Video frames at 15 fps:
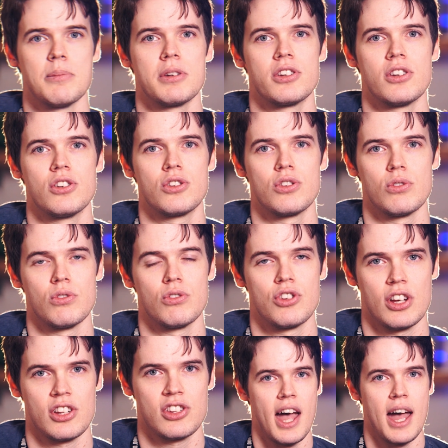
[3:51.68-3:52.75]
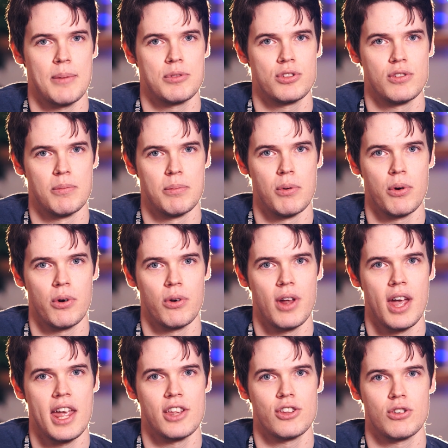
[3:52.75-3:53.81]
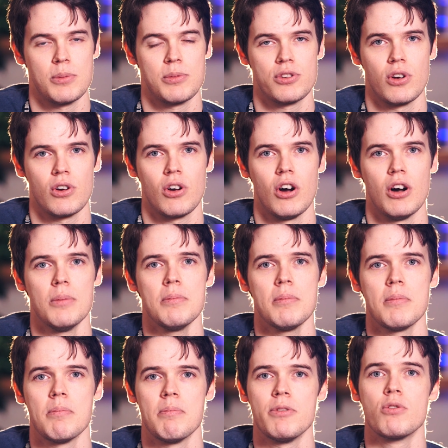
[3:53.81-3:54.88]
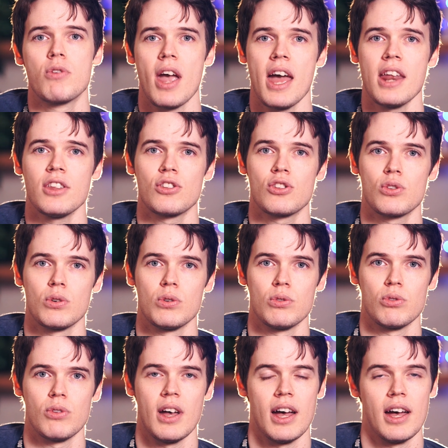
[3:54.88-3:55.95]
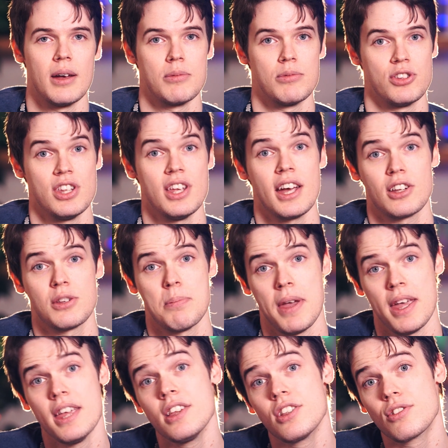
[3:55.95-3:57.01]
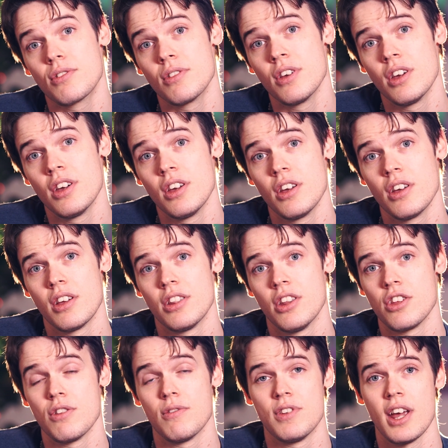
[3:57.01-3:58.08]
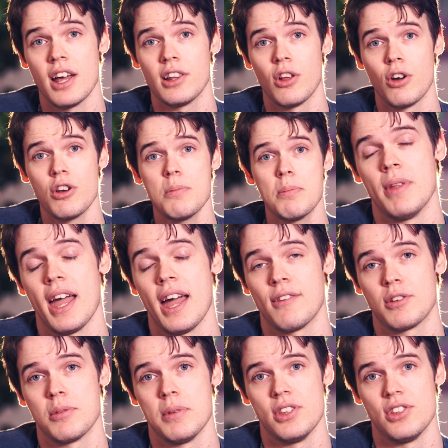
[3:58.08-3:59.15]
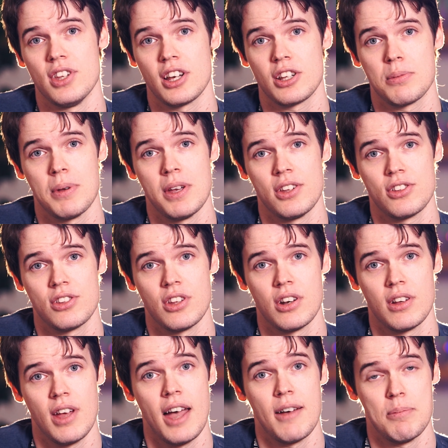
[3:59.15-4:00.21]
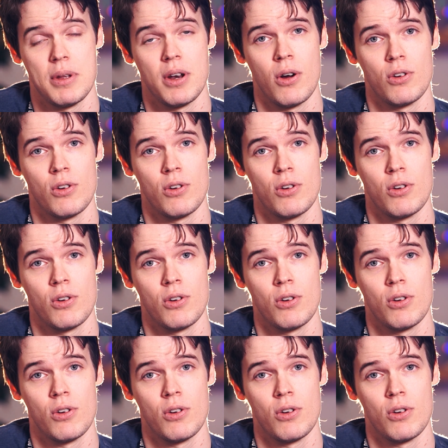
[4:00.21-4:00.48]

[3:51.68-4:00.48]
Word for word: limited to just apps you've bought on aescripts.com. You can install um, ZXPs that you've downloaded. They have to be ZXPs that are, have been